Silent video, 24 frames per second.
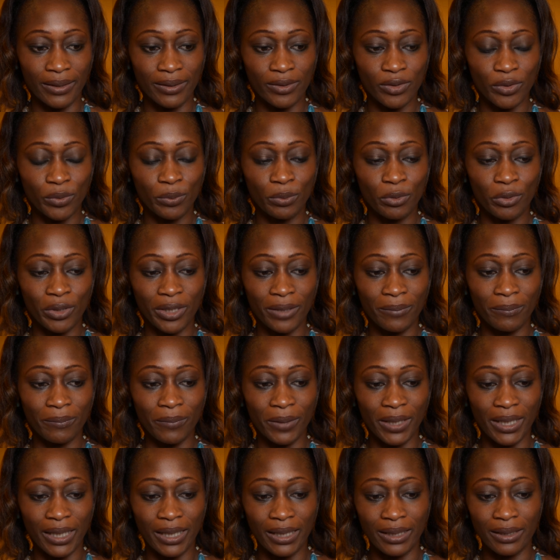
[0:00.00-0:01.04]
Supreme
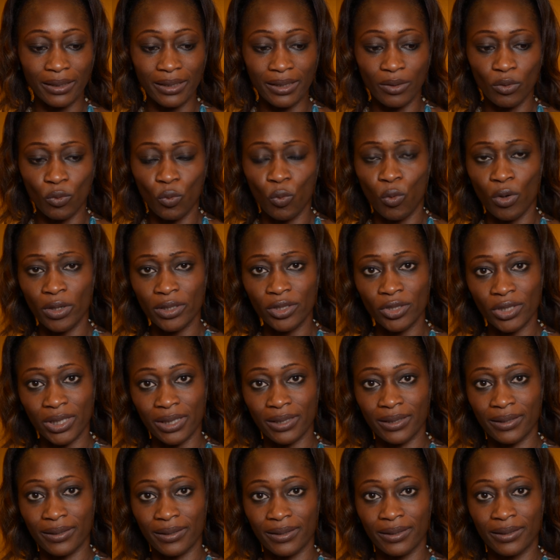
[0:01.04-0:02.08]
Being
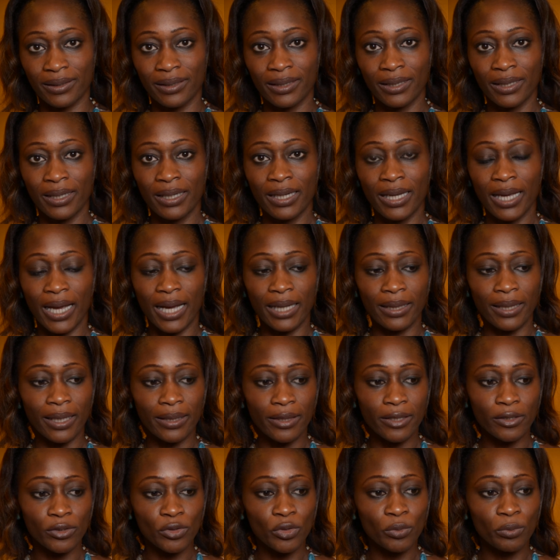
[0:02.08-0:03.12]
watches and that
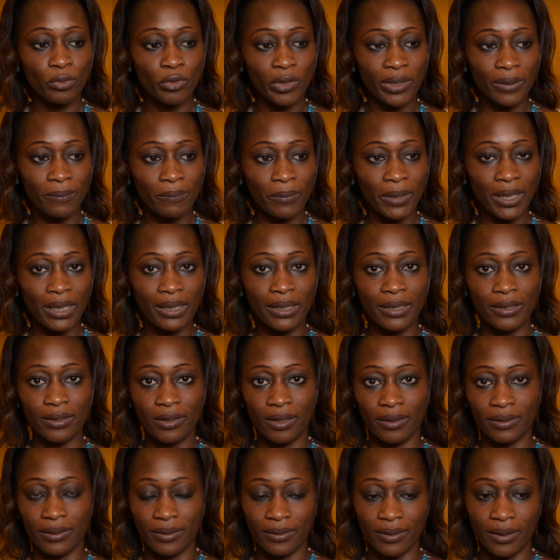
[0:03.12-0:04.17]
the Supreme Being is
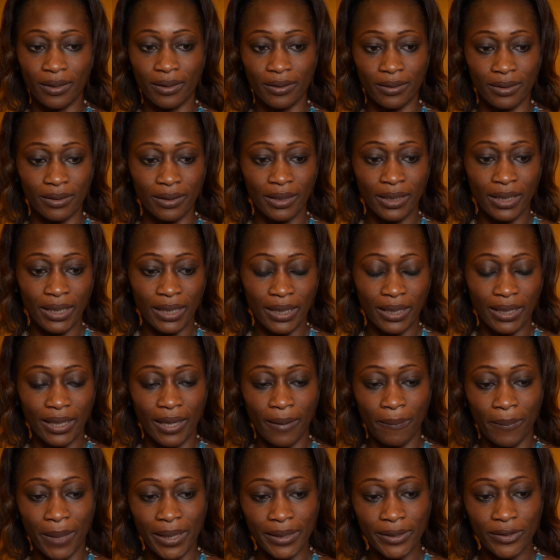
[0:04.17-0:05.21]
concerned that
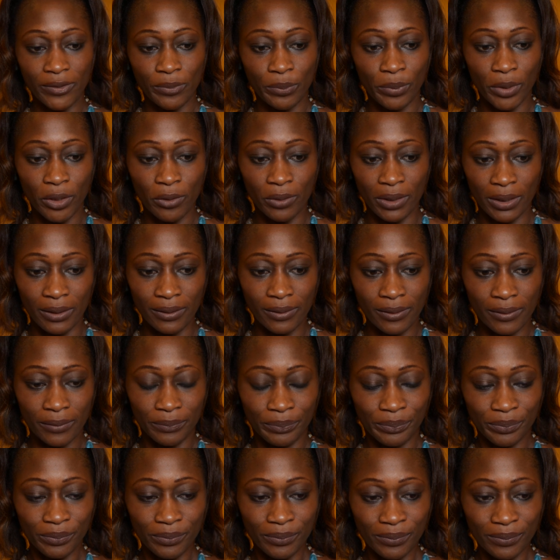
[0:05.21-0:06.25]
my spirit
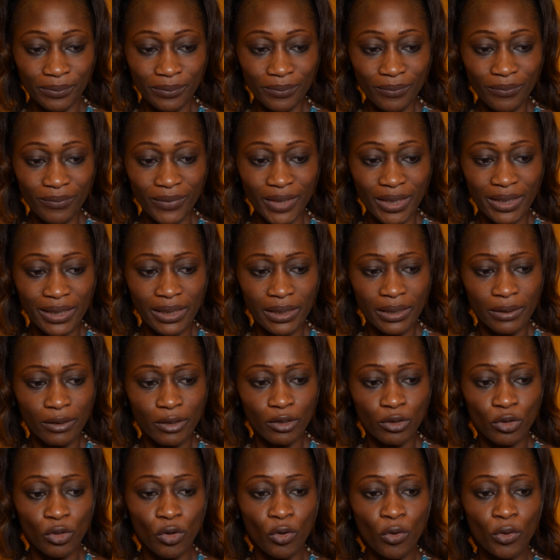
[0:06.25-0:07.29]

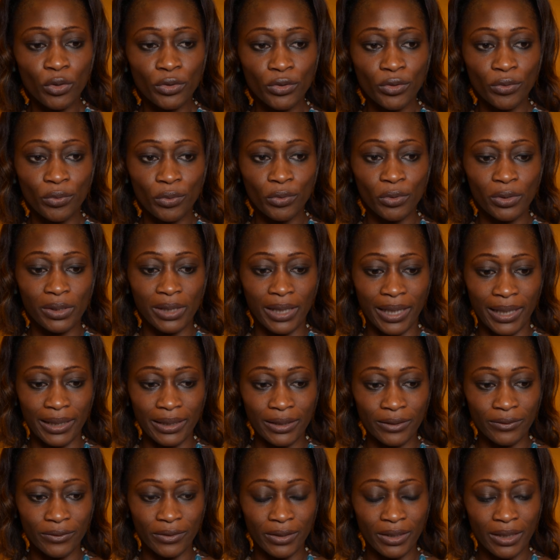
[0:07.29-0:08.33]
goes through
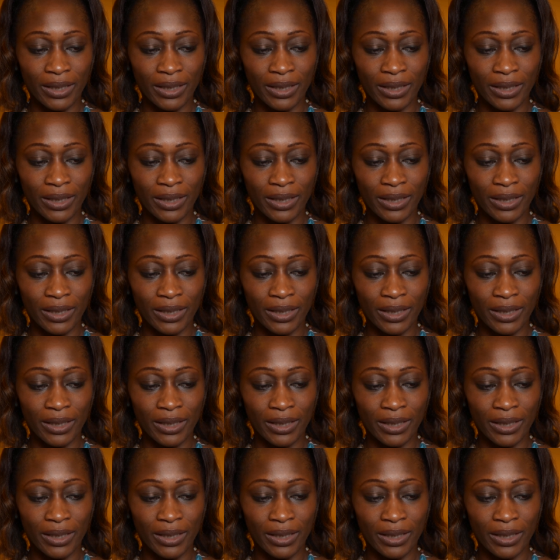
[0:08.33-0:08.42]
life